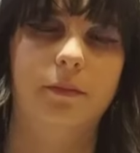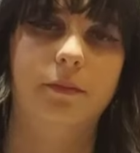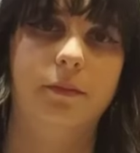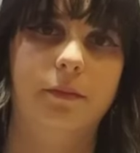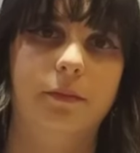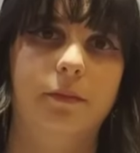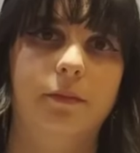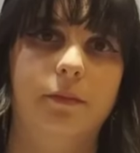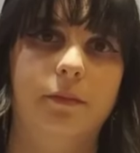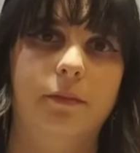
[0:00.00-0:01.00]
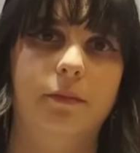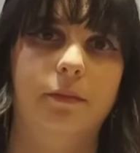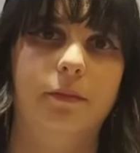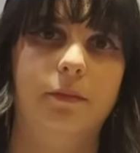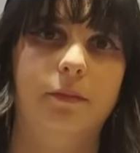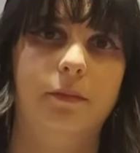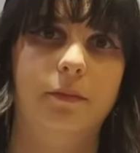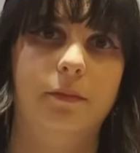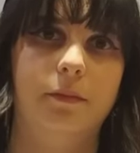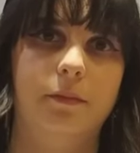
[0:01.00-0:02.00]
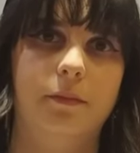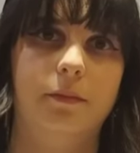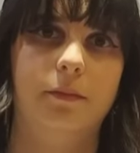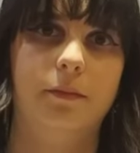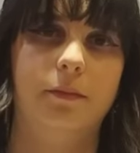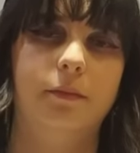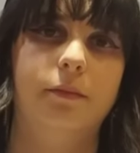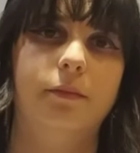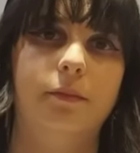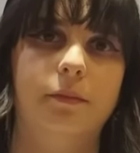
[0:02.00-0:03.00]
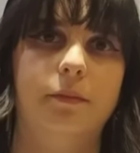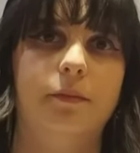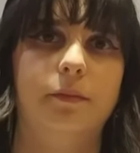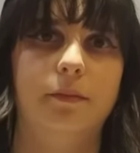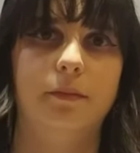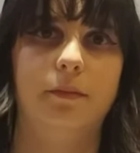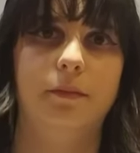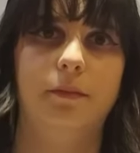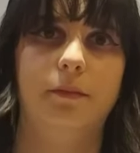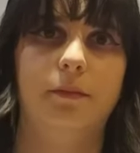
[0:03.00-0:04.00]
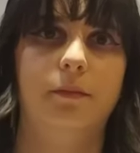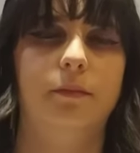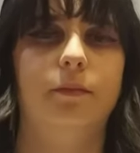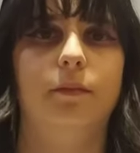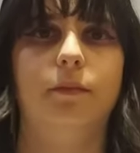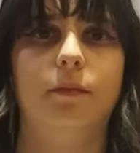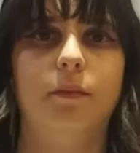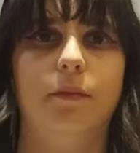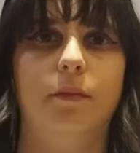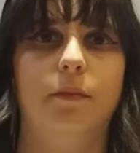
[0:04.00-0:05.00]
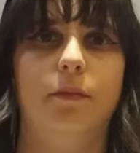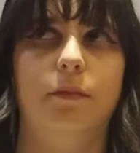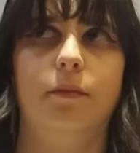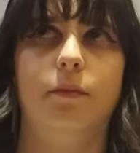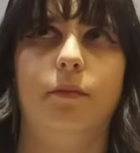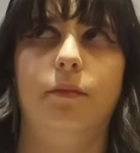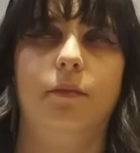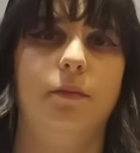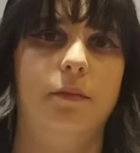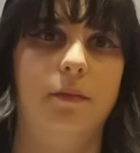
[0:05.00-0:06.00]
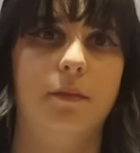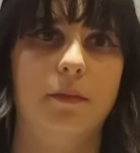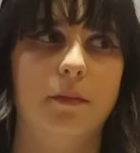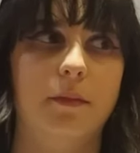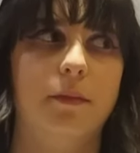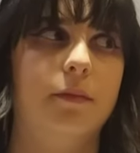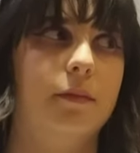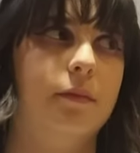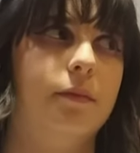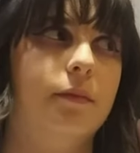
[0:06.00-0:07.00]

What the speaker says: No words are spoken by the person on screen.